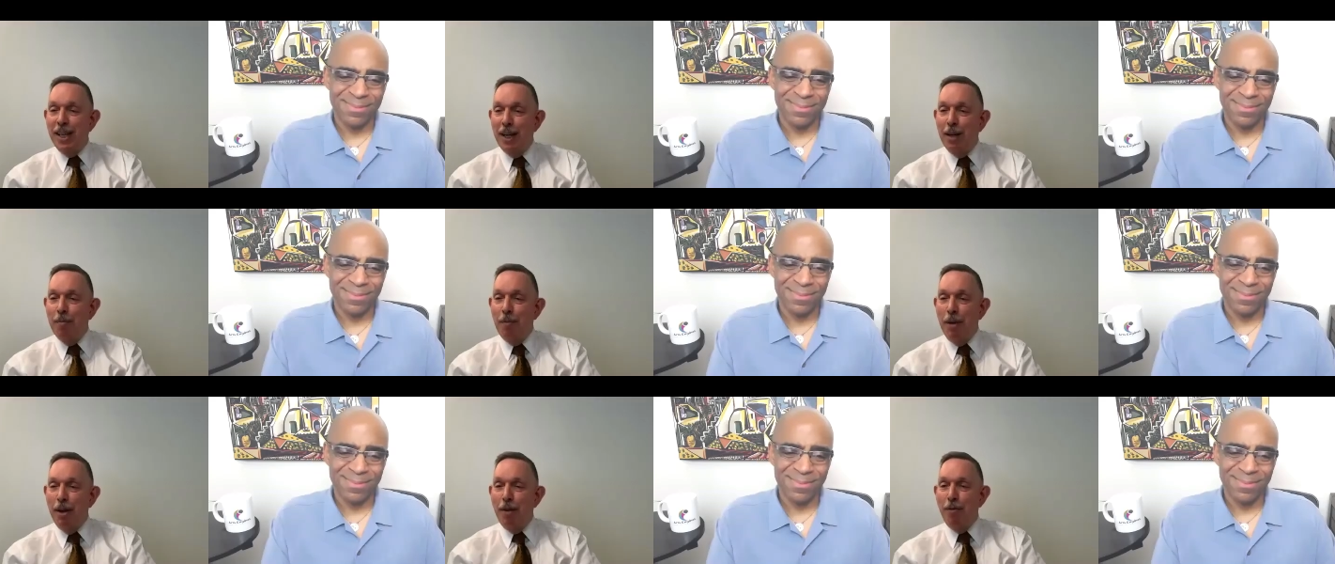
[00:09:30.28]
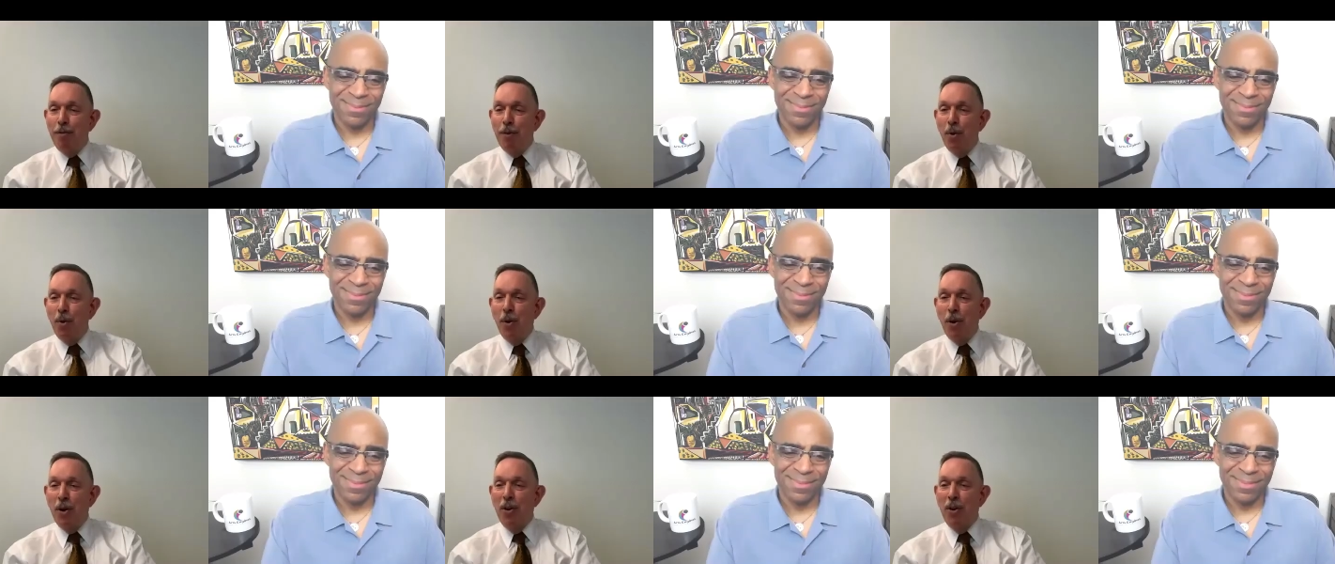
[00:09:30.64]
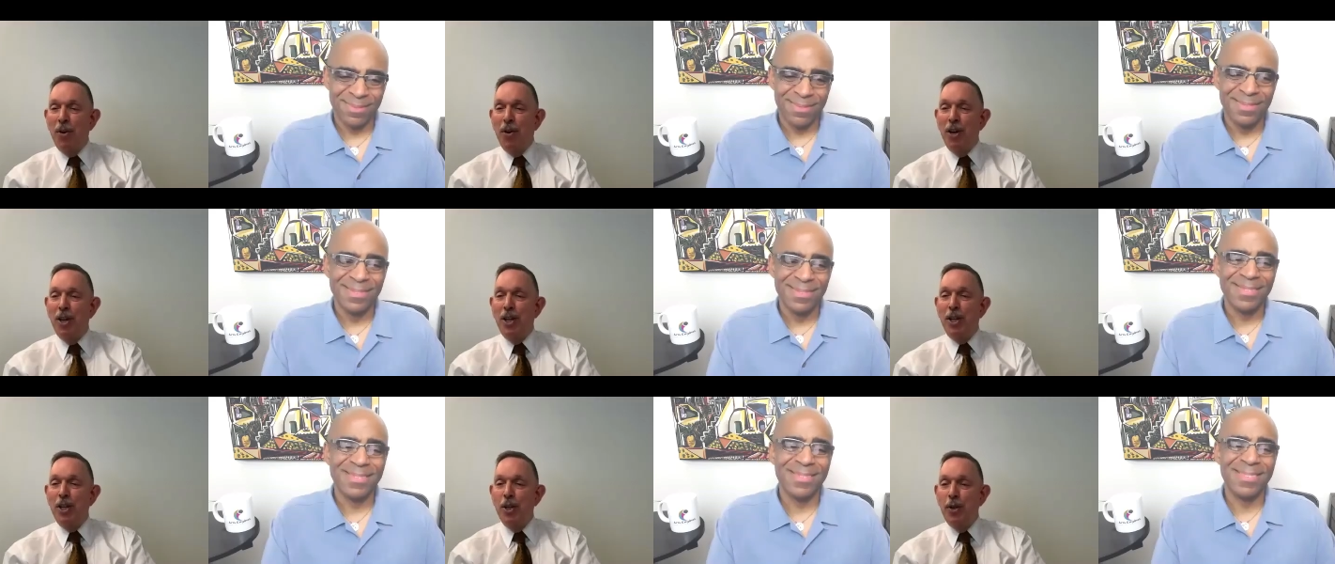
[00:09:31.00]
Speaker 1: before
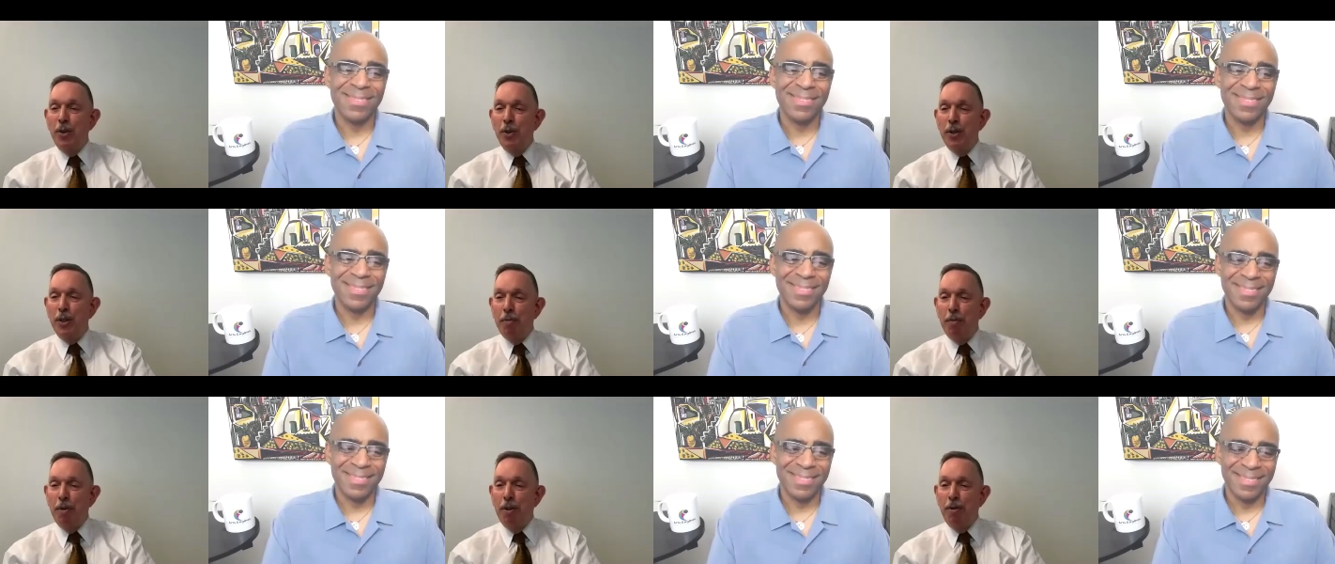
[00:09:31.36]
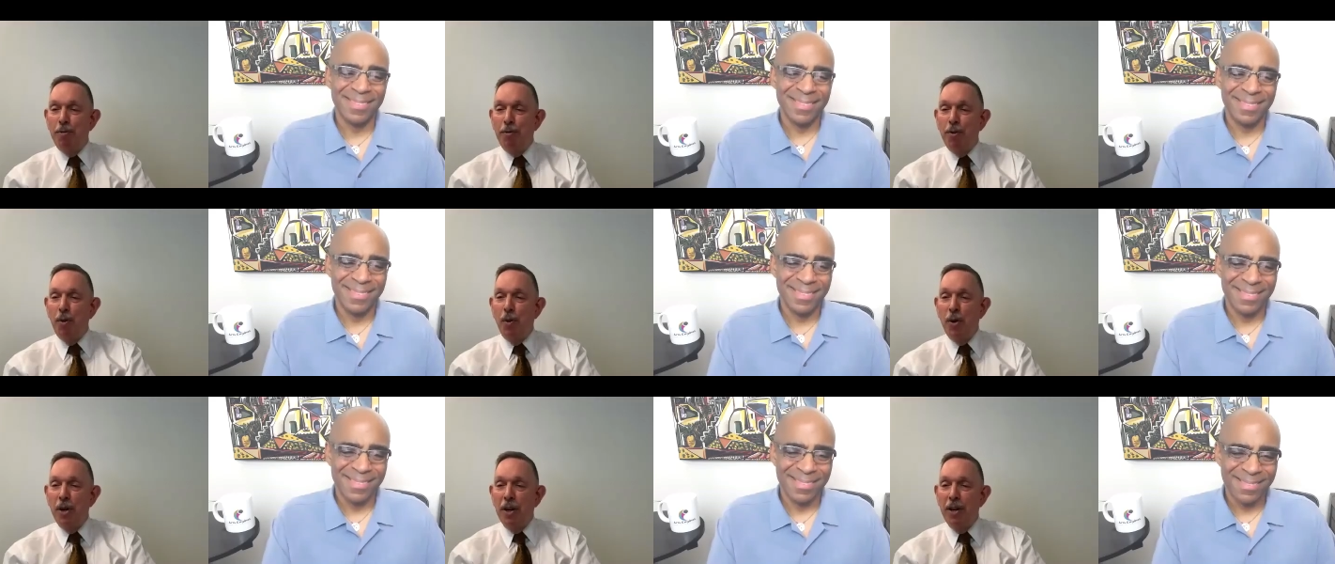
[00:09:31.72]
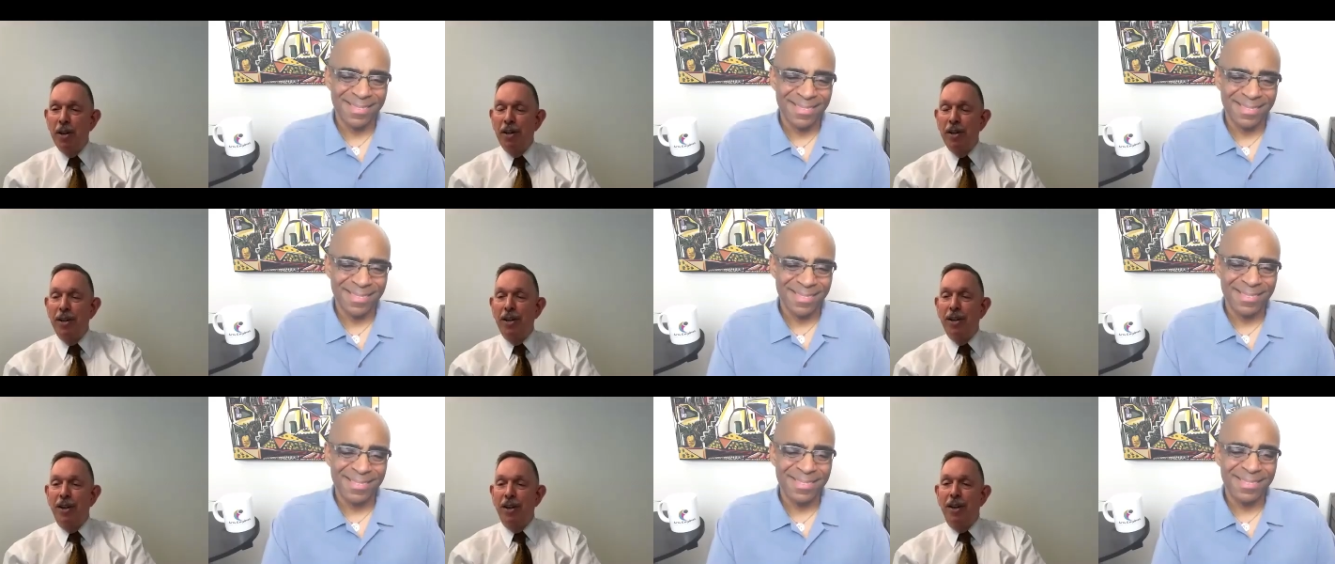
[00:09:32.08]
or used before.
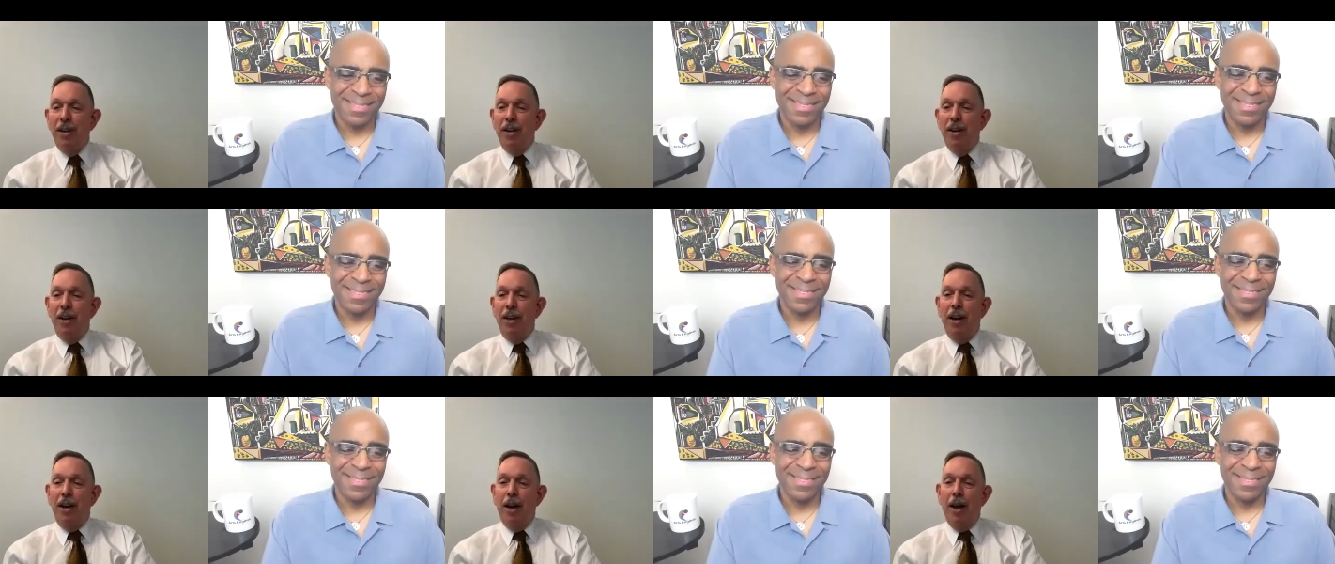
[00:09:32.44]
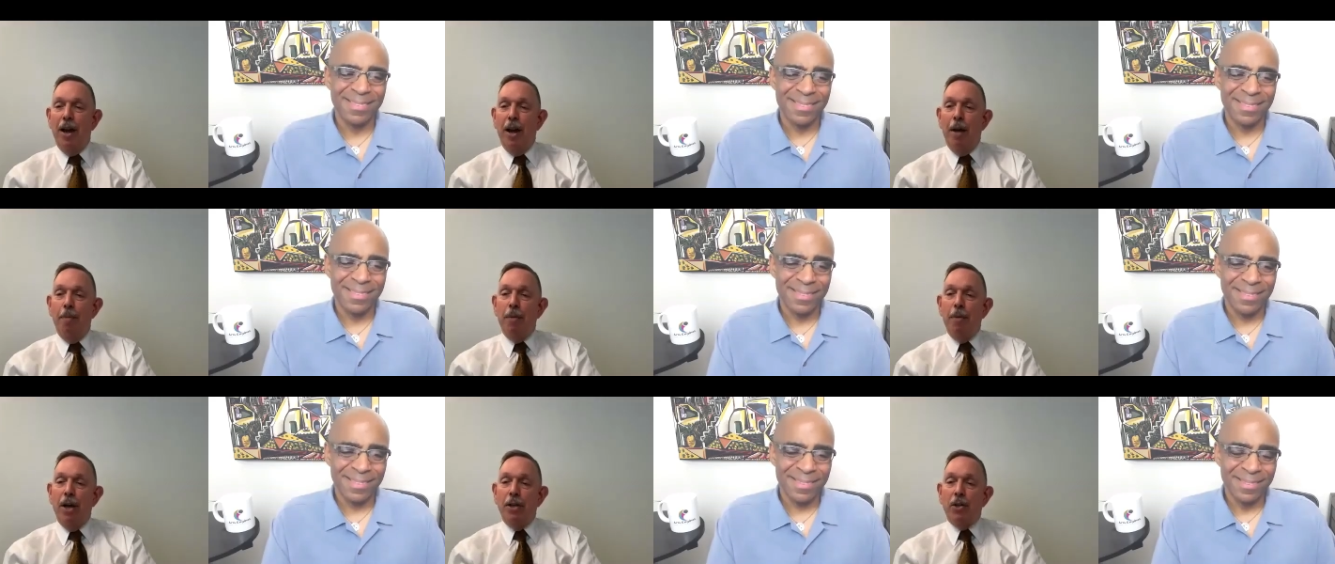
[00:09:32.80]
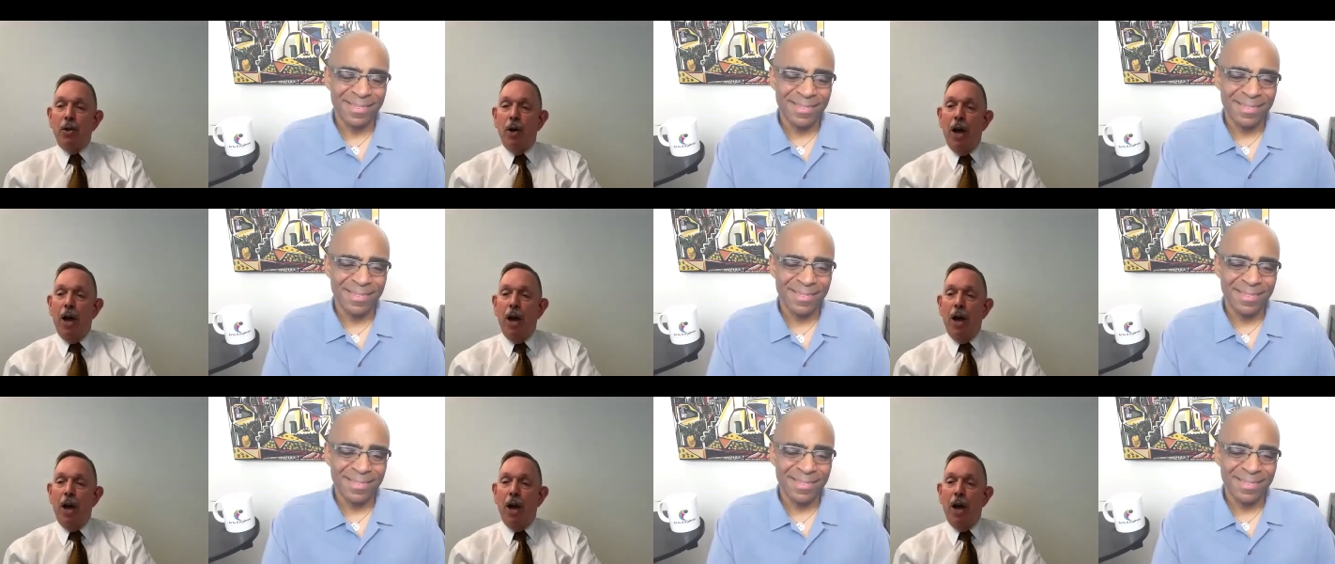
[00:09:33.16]
Um, so I